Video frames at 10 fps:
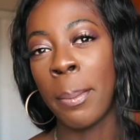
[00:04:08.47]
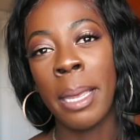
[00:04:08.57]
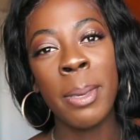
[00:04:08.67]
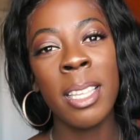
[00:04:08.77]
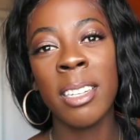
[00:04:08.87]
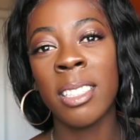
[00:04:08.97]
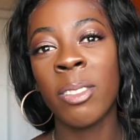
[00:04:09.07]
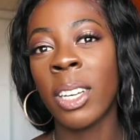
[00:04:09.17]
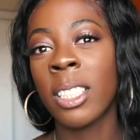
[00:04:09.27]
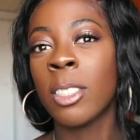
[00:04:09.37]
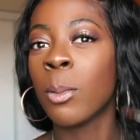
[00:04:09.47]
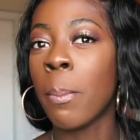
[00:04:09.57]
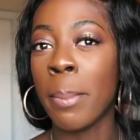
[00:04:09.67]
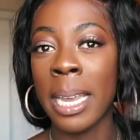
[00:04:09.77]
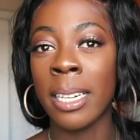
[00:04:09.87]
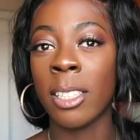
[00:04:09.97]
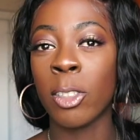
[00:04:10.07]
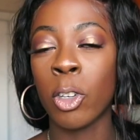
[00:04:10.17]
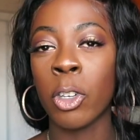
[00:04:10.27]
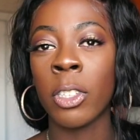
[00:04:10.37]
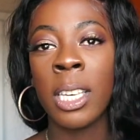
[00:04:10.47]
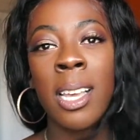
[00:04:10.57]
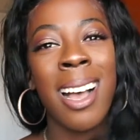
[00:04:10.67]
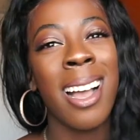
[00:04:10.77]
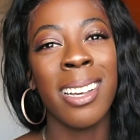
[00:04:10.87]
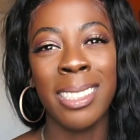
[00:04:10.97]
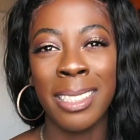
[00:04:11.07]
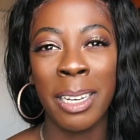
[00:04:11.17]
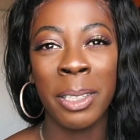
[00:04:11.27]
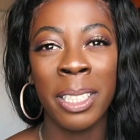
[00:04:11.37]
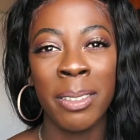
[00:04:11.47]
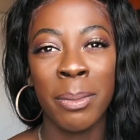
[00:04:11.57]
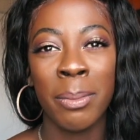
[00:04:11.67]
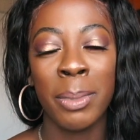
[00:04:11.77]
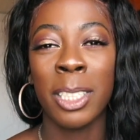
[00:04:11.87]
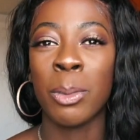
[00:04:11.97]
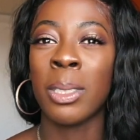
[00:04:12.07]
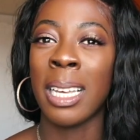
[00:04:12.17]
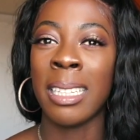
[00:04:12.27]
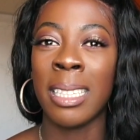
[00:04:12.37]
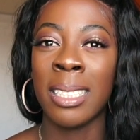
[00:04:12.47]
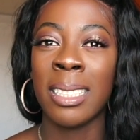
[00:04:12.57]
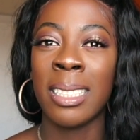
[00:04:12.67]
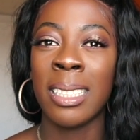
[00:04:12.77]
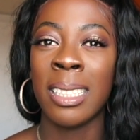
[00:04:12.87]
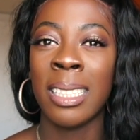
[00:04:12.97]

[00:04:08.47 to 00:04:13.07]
Maybe the disinfectant is what made it this curly. I highly doubt it, because it was like this.